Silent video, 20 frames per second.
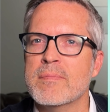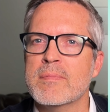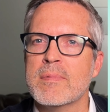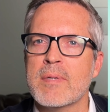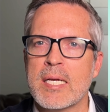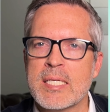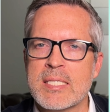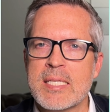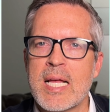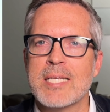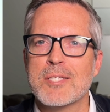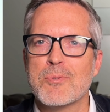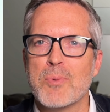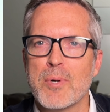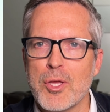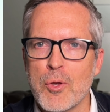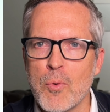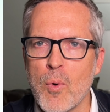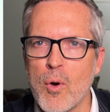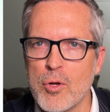Because that's what
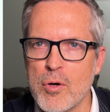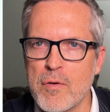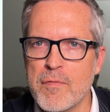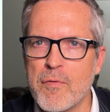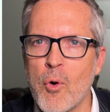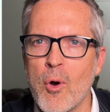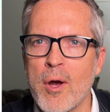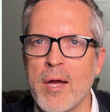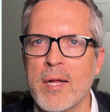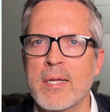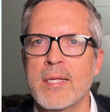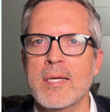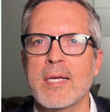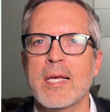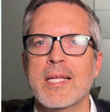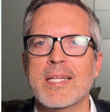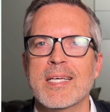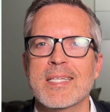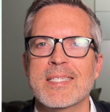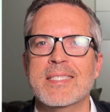you want to avoid
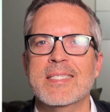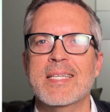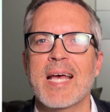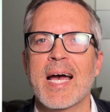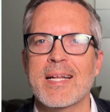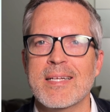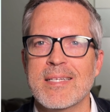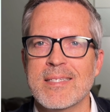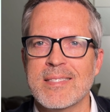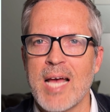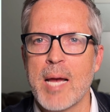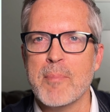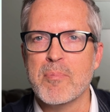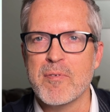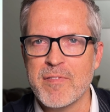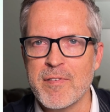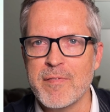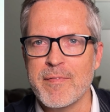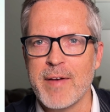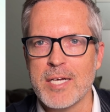in a debt type
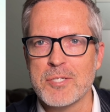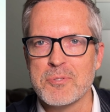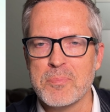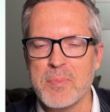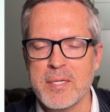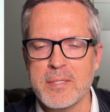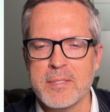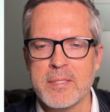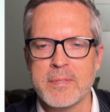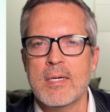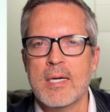of investment.